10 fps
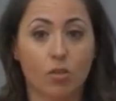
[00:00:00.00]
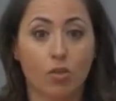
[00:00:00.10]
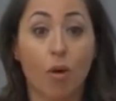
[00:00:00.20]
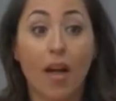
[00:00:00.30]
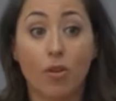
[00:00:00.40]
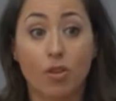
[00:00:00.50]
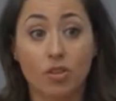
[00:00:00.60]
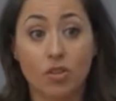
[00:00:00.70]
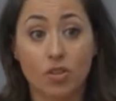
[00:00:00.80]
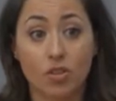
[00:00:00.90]
to
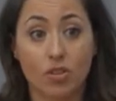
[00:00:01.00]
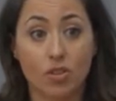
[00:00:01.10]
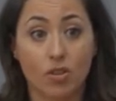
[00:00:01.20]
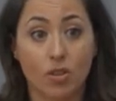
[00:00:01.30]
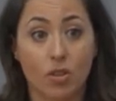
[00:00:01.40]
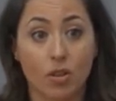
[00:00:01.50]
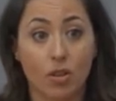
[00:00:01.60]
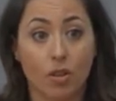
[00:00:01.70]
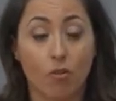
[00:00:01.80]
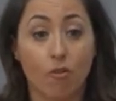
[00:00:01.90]
others,
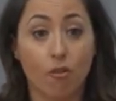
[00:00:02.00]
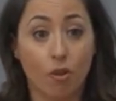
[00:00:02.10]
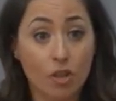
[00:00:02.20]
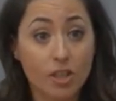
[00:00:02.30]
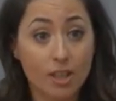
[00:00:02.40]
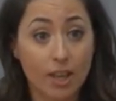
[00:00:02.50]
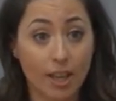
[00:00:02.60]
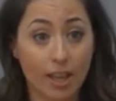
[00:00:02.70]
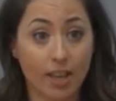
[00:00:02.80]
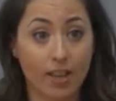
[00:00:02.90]

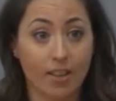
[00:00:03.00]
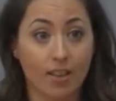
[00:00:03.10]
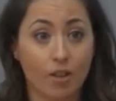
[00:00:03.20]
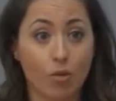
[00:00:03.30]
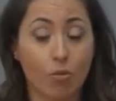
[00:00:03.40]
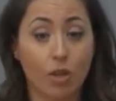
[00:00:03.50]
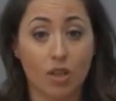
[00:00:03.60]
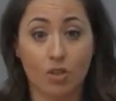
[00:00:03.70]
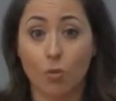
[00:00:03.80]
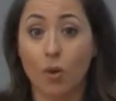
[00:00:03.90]
firstly, we
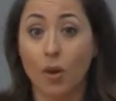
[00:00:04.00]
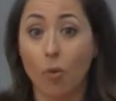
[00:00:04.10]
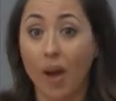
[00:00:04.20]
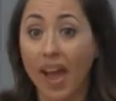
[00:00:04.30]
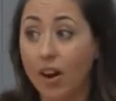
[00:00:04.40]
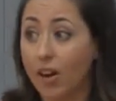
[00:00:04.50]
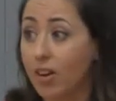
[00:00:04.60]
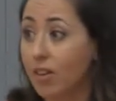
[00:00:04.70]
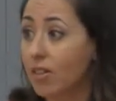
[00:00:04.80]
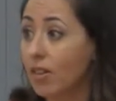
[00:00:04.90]
need to be
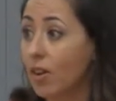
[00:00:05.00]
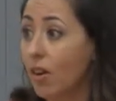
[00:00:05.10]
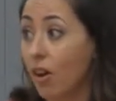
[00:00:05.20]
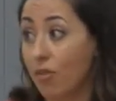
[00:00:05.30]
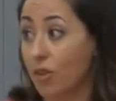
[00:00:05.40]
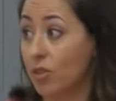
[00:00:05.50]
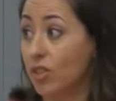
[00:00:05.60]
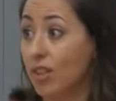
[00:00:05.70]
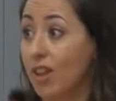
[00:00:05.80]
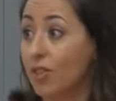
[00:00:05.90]
aware of
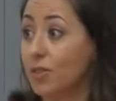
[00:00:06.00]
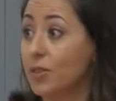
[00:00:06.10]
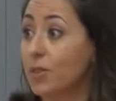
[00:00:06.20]
ourselves.